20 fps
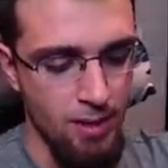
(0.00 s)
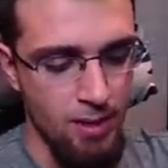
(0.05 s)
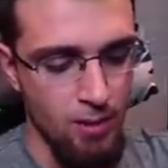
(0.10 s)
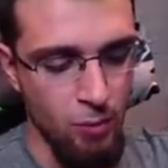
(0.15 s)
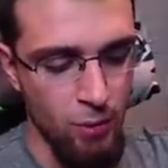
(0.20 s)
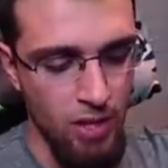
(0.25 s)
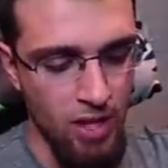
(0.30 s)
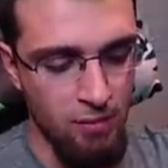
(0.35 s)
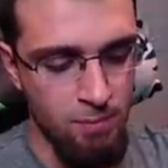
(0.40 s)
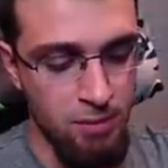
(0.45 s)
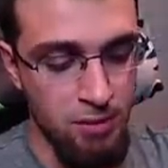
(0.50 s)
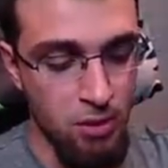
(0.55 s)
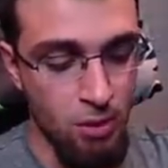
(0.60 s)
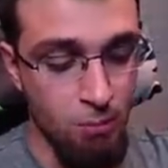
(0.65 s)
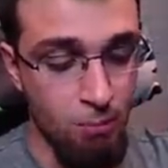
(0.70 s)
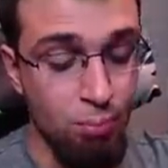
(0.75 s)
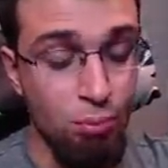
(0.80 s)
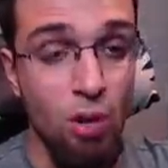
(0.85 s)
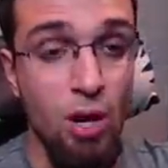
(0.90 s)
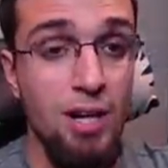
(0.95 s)
we have pure
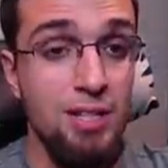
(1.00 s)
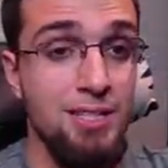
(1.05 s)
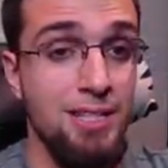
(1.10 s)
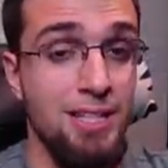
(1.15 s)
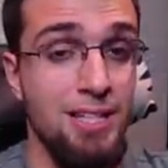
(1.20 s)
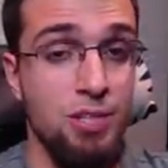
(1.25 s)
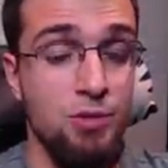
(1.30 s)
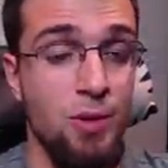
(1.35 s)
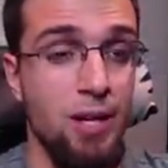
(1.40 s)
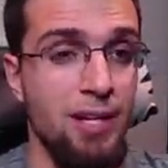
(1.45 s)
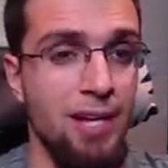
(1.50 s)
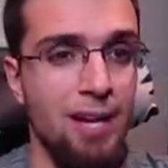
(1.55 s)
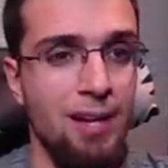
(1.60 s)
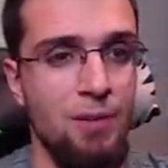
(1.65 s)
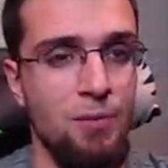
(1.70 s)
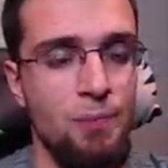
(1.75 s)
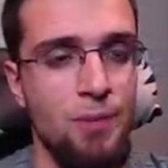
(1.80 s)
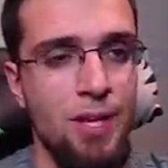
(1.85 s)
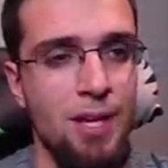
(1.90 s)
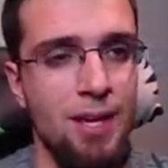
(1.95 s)
bronze tickets right
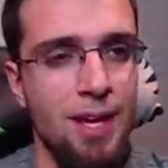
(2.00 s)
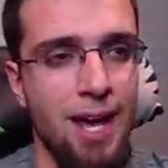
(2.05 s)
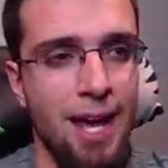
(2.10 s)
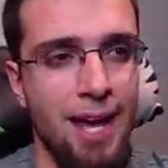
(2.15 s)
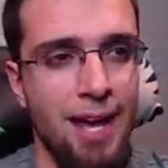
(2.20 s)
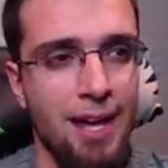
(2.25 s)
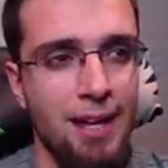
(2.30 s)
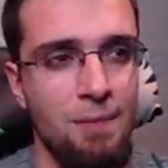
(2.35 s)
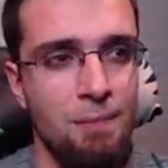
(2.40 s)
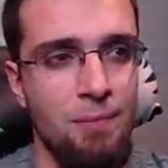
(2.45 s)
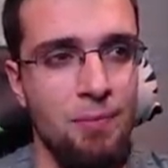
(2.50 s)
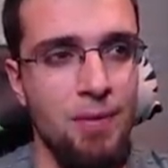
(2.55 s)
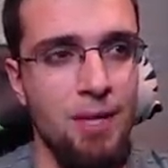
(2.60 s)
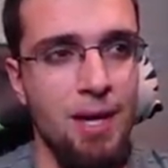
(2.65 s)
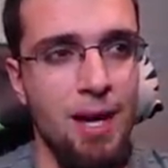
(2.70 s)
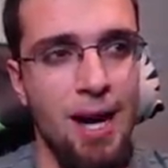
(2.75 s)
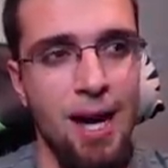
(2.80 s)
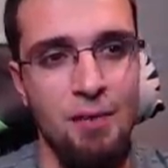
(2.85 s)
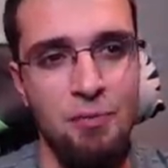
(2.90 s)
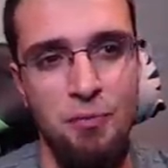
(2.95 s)
now. And
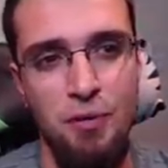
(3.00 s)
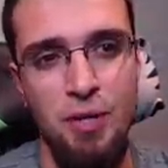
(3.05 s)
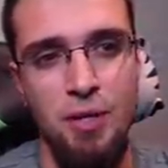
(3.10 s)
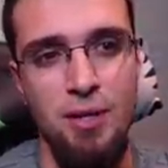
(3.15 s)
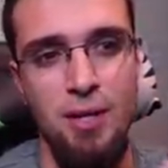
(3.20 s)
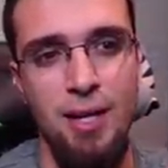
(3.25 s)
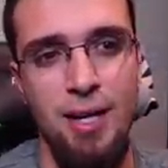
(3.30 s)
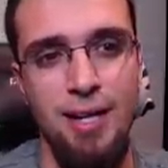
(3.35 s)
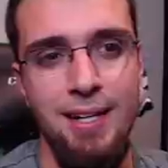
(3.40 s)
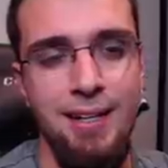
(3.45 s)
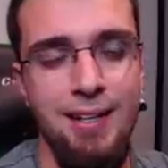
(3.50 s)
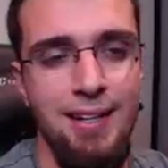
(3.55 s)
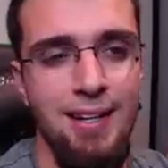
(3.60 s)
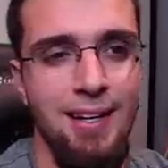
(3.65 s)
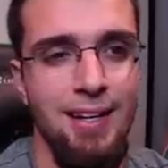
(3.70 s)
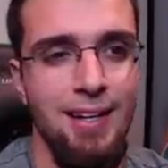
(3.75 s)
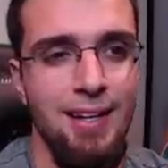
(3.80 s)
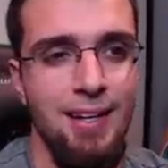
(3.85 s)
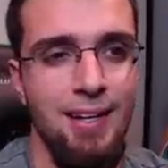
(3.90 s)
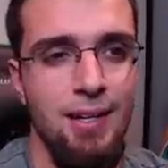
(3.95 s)
I feel like
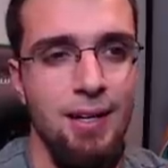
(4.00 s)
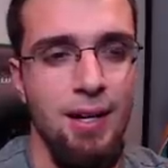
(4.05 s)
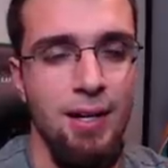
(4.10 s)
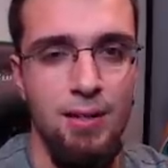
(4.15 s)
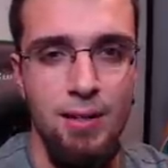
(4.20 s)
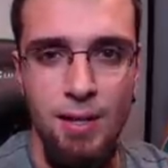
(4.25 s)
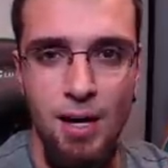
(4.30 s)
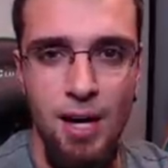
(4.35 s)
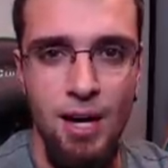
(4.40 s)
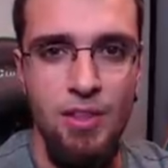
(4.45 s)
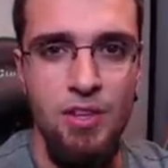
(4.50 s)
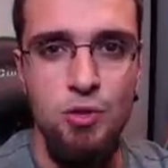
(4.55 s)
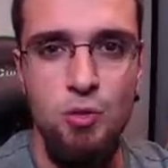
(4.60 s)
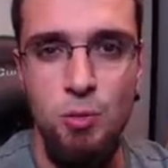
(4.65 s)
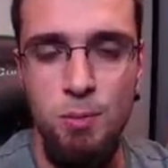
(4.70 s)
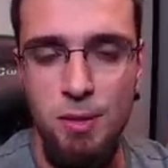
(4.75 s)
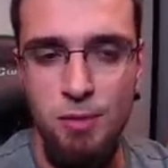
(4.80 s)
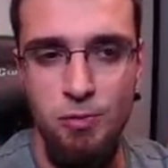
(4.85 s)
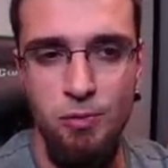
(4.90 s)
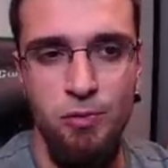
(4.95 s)
a lot of this
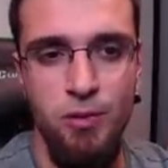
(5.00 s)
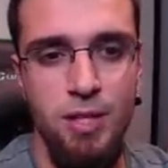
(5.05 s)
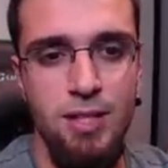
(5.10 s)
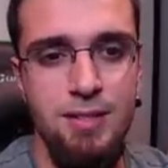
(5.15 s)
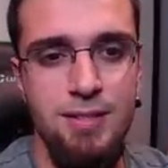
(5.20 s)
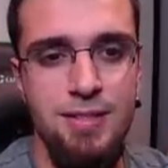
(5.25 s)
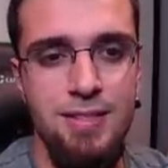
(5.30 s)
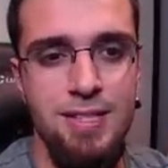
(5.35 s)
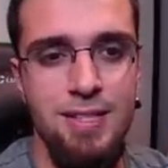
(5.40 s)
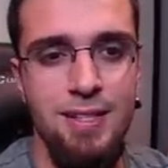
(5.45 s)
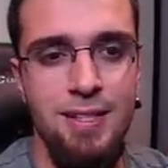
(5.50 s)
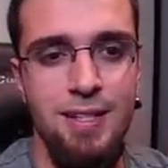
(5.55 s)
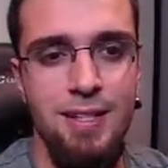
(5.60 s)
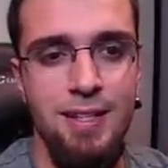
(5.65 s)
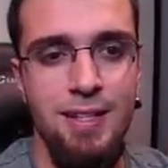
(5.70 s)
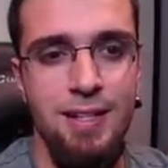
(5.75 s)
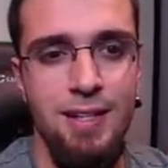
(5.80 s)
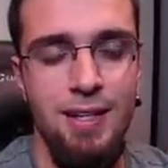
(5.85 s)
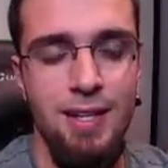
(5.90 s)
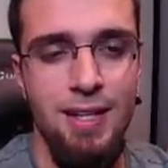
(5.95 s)
would be fixed
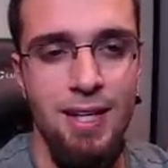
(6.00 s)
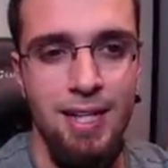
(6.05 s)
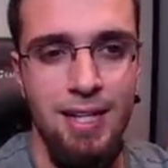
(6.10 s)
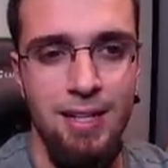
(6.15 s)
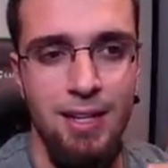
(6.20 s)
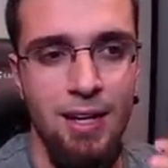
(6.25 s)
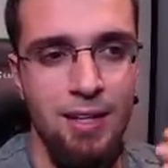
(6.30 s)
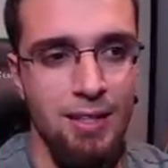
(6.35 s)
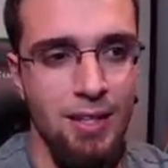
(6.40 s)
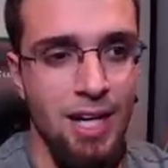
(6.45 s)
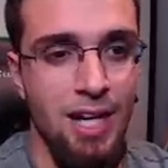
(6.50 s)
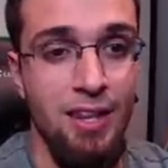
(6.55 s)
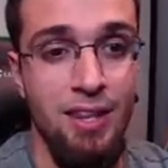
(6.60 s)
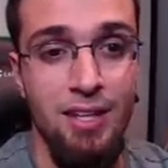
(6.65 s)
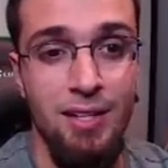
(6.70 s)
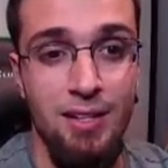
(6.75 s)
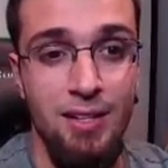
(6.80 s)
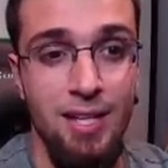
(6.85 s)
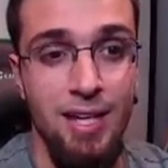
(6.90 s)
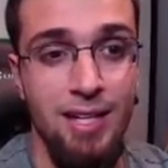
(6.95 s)
like a lot of
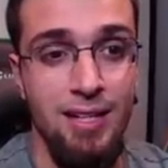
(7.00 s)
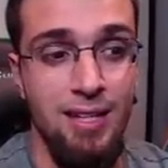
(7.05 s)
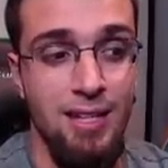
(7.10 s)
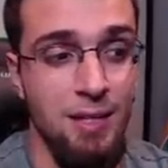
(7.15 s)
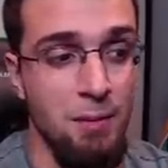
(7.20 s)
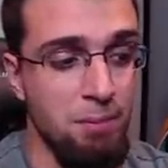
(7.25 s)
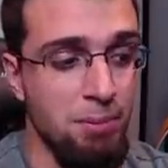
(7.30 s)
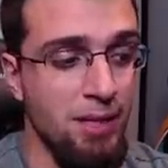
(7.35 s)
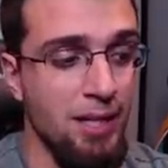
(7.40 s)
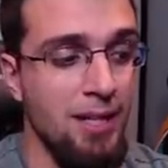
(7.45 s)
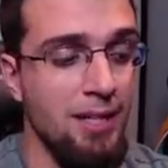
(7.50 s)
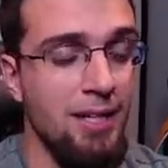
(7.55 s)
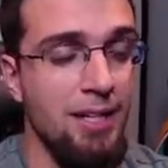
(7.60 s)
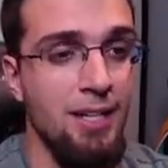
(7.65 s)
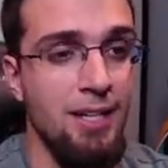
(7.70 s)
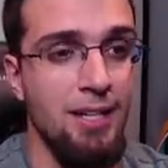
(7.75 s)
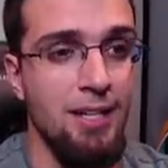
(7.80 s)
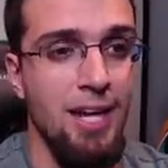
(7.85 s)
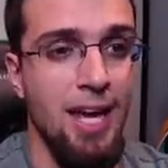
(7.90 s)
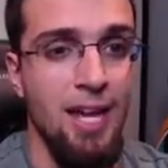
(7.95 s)
the like the
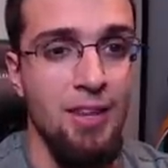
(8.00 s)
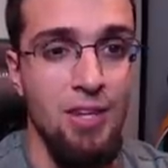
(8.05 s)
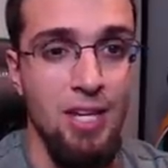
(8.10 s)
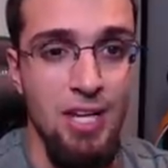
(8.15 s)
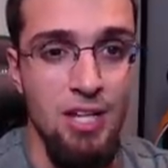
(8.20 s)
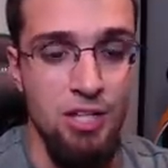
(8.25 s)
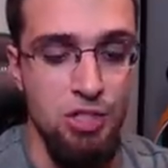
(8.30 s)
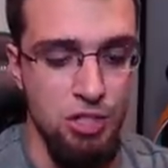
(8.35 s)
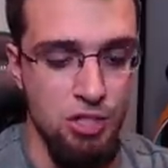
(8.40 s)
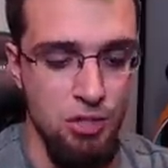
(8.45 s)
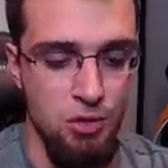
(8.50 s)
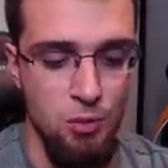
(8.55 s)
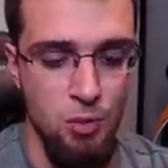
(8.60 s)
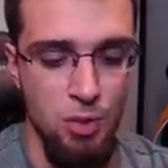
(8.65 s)
complaining and the issue